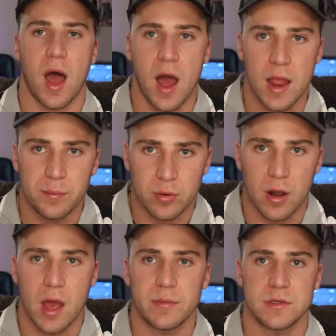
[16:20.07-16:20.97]
I
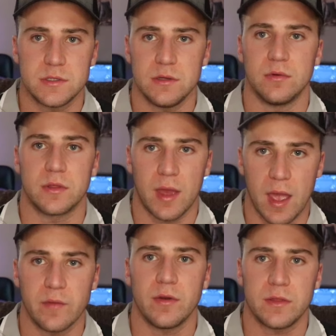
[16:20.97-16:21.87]
promise you with
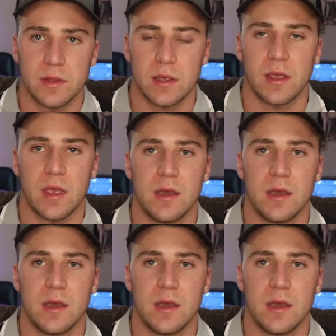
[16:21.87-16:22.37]
everything